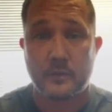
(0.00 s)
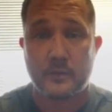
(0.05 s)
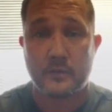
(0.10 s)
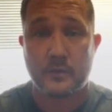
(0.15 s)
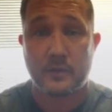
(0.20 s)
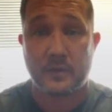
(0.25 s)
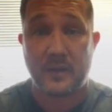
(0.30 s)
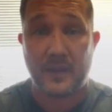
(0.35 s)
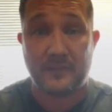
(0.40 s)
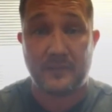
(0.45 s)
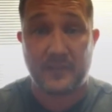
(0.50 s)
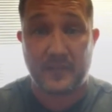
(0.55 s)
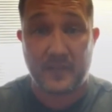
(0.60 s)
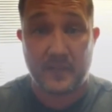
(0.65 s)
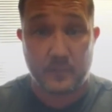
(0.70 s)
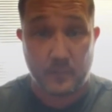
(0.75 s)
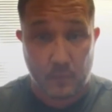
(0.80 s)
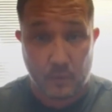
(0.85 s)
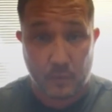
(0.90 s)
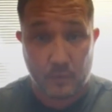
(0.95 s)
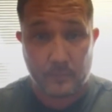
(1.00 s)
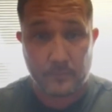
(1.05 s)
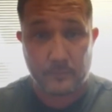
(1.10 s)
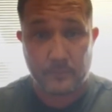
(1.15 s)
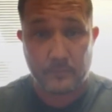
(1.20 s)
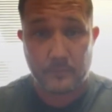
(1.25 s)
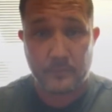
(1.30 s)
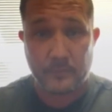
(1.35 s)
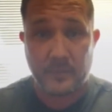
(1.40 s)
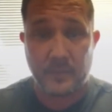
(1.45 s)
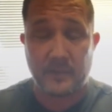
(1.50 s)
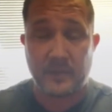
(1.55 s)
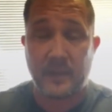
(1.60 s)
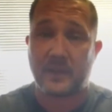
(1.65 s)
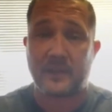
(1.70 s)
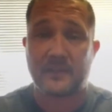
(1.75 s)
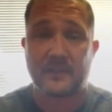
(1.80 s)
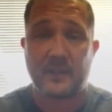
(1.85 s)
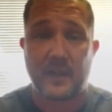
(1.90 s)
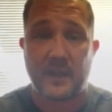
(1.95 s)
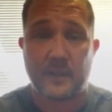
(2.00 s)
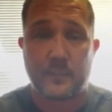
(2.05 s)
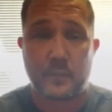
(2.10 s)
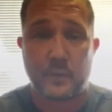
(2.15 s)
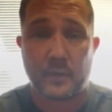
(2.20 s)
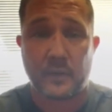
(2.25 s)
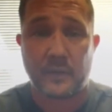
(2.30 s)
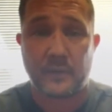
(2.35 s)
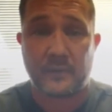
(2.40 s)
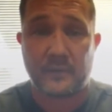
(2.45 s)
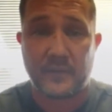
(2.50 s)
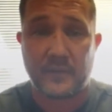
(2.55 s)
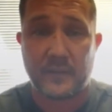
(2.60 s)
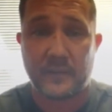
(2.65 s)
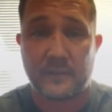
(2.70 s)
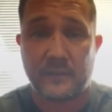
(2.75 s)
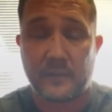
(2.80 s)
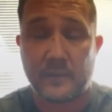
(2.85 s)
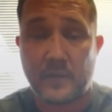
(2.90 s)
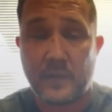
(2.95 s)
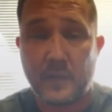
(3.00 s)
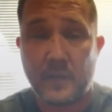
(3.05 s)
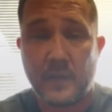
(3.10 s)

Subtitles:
You're going to have to eat more. And that's like pulling teeth.